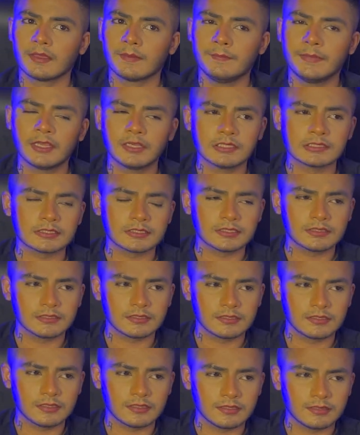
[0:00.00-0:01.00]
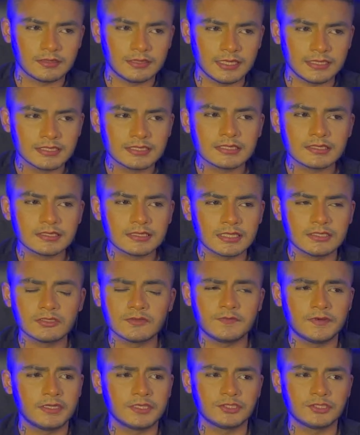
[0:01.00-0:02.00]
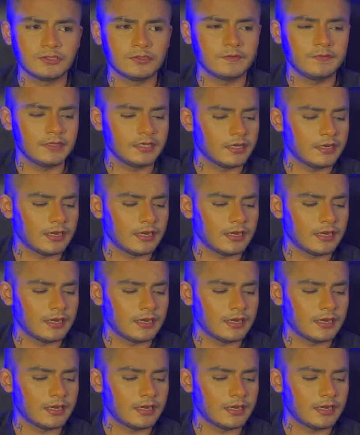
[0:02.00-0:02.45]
because there is a sense of addiction over here,